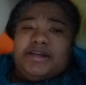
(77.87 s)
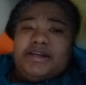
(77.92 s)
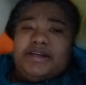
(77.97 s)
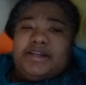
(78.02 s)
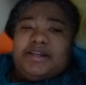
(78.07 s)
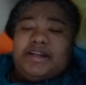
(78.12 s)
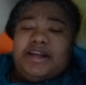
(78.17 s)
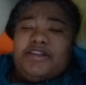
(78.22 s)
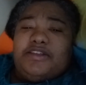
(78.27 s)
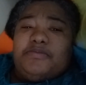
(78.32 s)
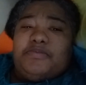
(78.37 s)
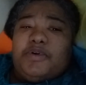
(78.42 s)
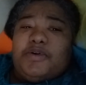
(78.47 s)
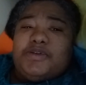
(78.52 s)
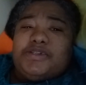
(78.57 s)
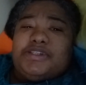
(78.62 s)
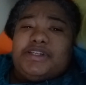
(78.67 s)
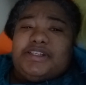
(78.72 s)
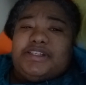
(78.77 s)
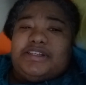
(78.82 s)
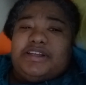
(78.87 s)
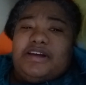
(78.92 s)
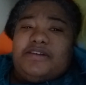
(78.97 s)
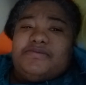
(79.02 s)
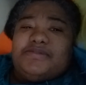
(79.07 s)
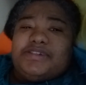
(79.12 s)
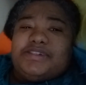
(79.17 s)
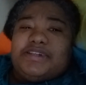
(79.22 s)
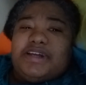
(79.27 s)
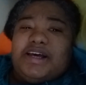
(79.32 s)
Now, the post
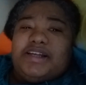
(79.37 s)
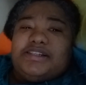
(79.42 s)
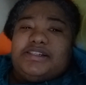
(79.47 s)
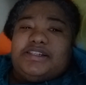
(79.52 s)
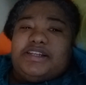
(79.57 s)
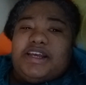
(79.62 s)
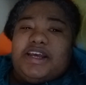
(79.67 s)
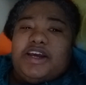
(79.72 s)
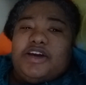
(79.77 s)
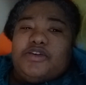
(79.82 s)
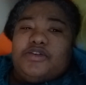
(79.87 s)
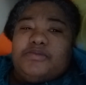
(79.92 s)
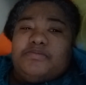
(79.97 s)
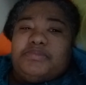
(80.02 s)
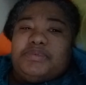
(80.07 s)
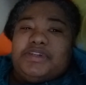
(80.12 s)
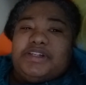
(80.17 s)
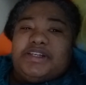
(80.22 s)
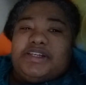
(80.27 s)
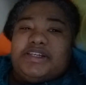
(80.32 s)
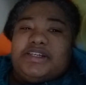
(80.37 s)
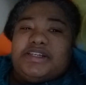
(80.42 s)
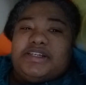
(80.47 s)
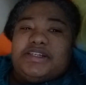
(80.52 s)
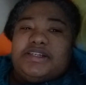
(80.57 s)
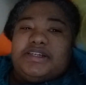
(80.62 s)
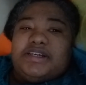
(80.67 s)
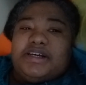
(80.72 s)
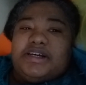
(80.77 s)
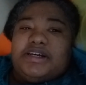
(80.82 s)
itself is not terribly